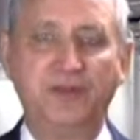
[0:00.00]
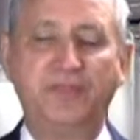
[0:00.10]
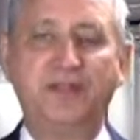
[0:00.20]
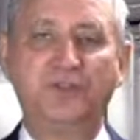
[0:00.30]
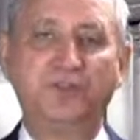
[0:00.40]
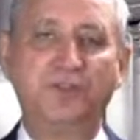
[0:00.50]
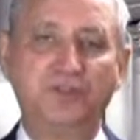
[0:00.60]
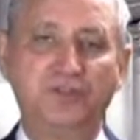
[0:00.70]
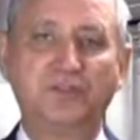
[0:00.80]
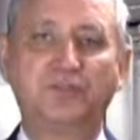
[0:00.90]
that has been
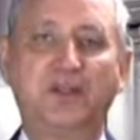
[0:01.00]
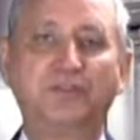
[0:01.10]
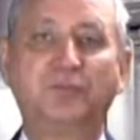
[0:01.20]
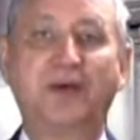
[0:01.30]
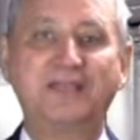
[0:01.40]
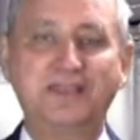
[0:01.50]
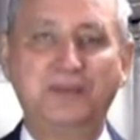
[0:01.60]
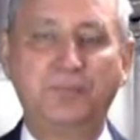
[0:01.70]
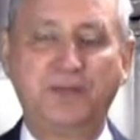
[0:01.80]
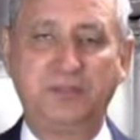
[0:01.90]
synthesized by
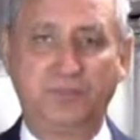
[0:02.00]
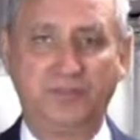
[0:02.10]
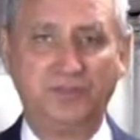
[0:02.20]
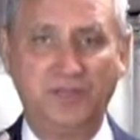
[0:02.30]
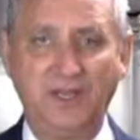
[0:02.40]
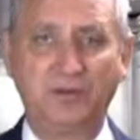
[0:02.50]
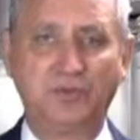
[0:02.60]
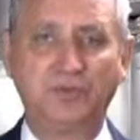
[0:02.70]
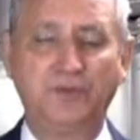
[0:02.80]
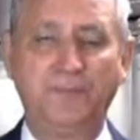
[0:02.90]
the plants and
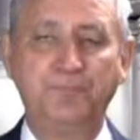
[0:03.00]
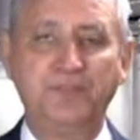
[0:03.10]
animals,